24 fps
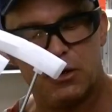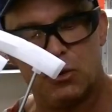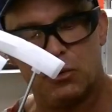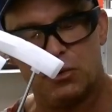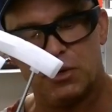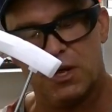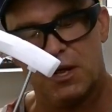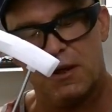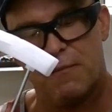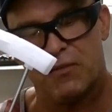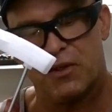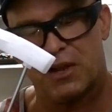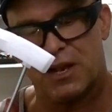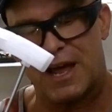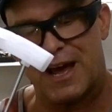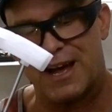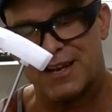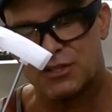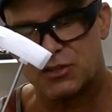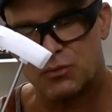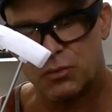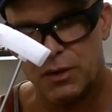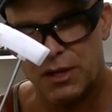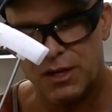out
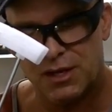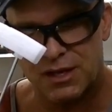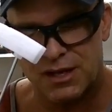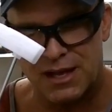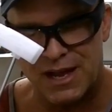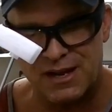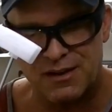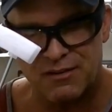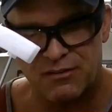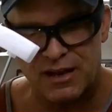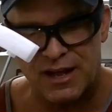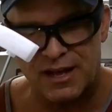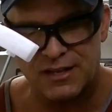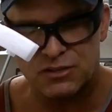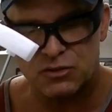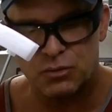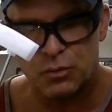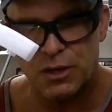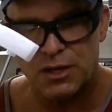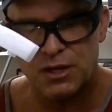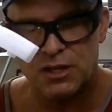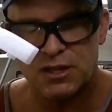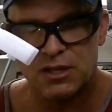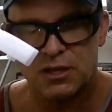end of
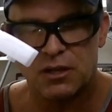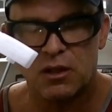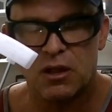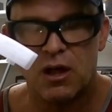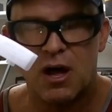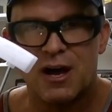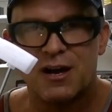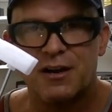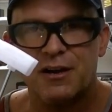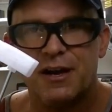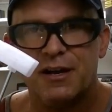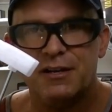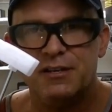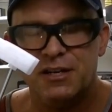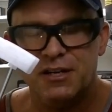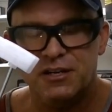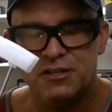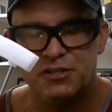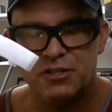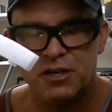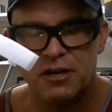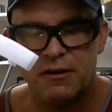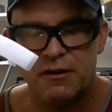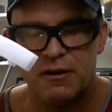last week, the Glock
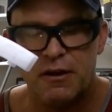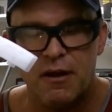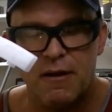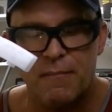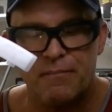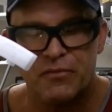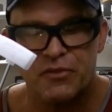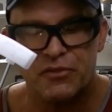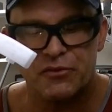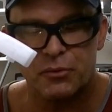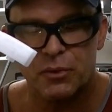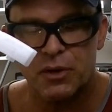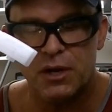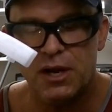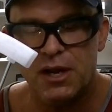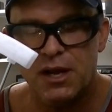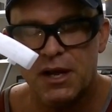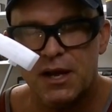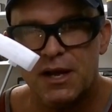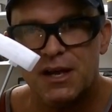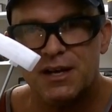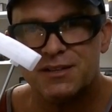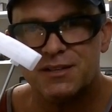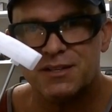19 Gen
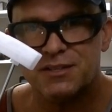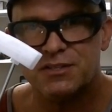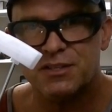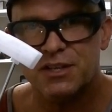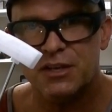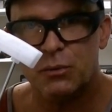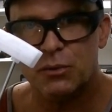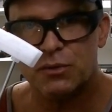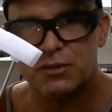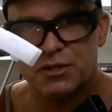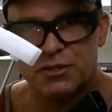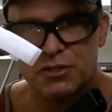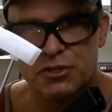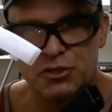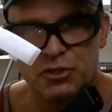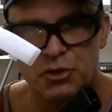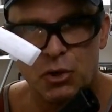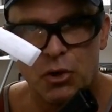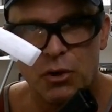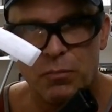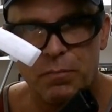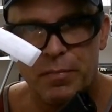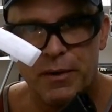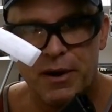3 to see with the
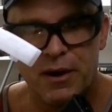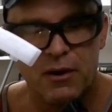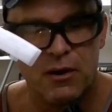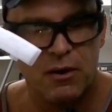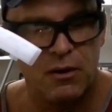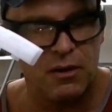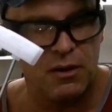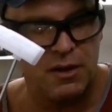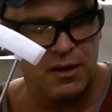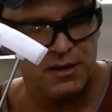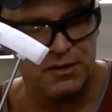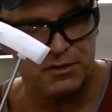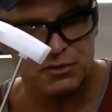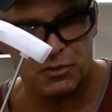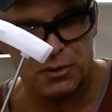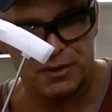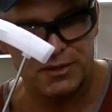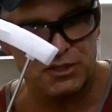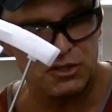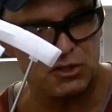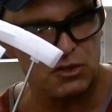short barrel. So I